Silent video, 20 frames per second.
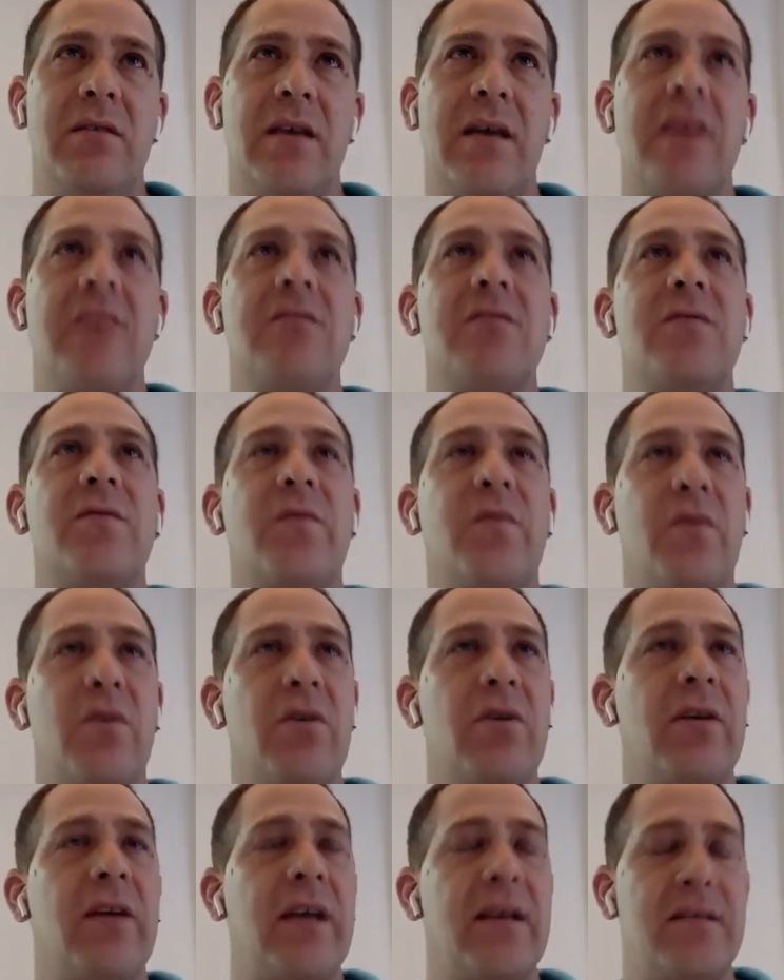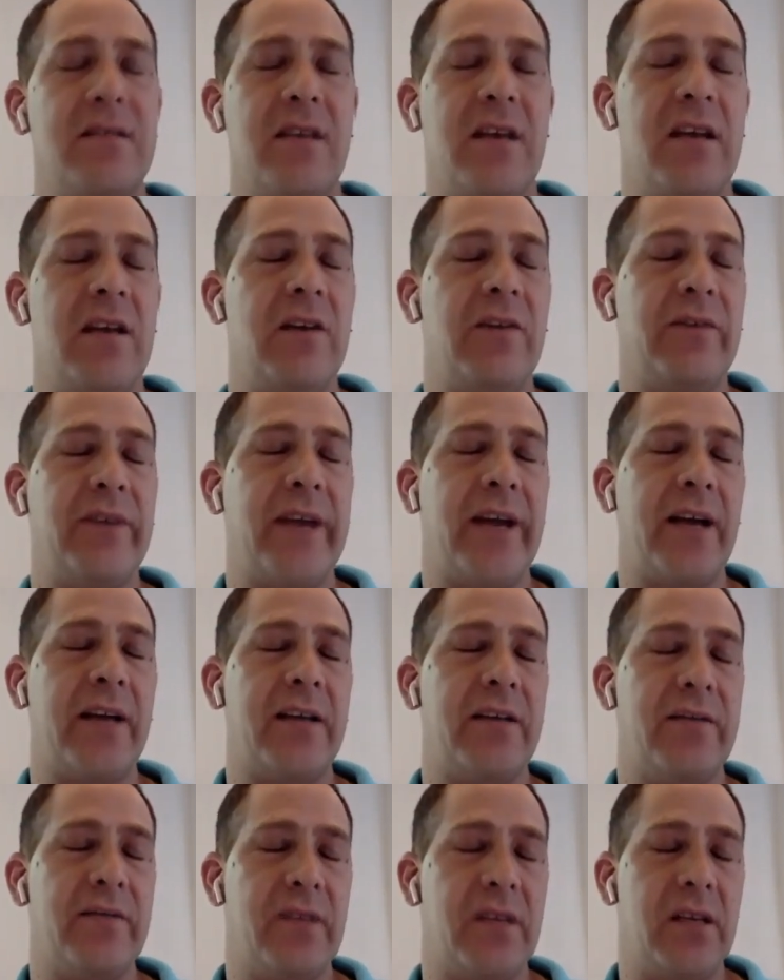test for cascading
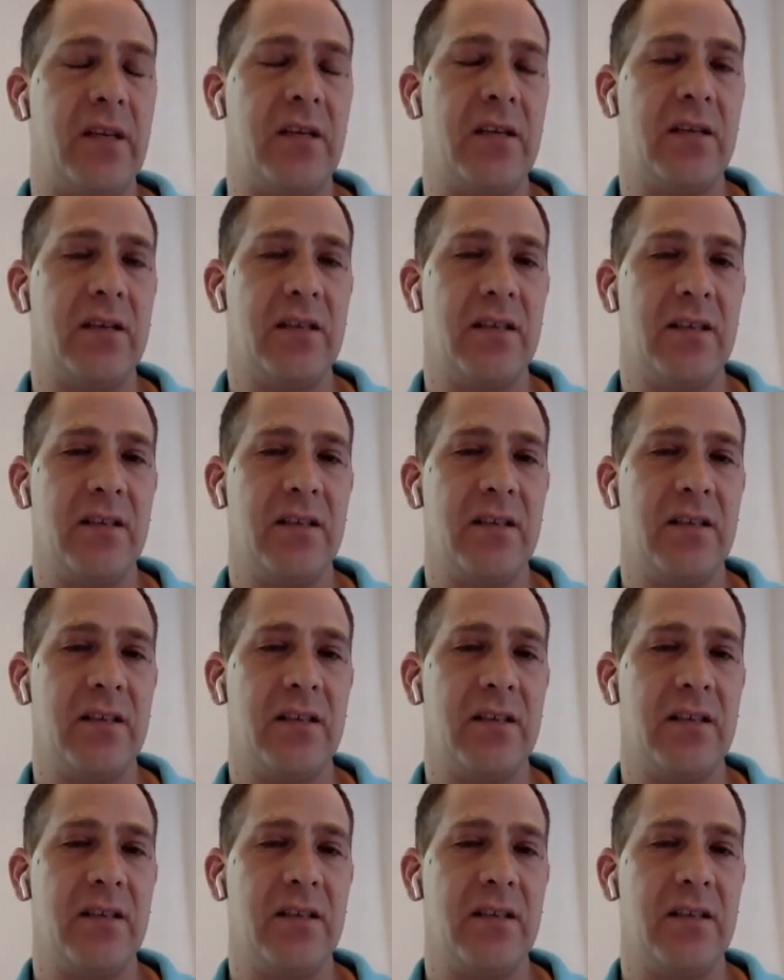reactivity.